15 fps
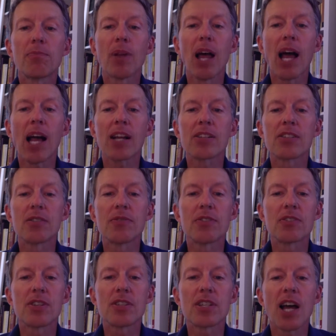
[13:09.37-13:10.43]
blacks if the
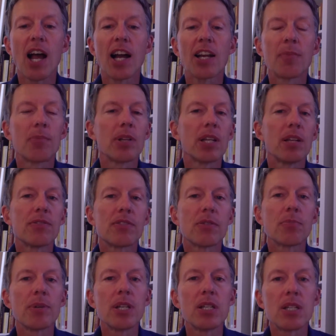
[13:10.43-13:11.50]
society believes they're
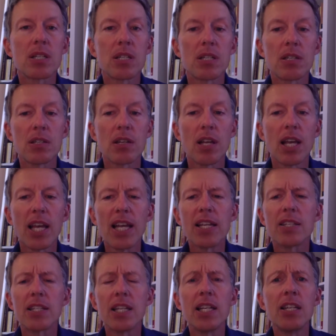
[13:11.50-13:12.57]
beasts.
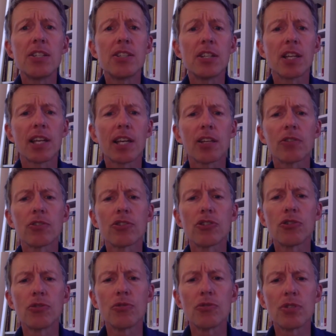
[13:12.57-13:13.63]
It's easy to kill
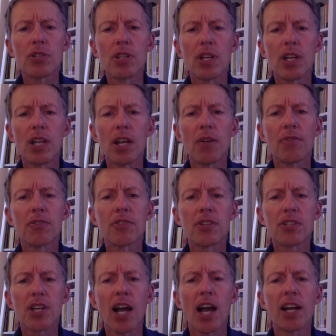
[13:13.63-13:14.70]
Jews if the
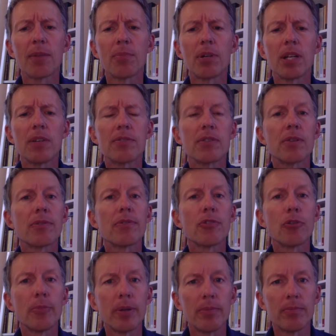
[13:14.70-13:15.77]
society believes they're
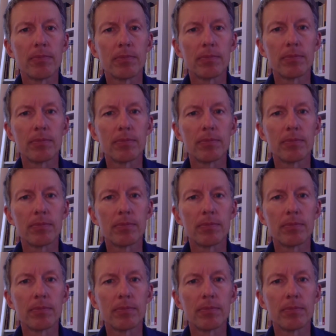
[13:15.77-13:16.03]
vermin.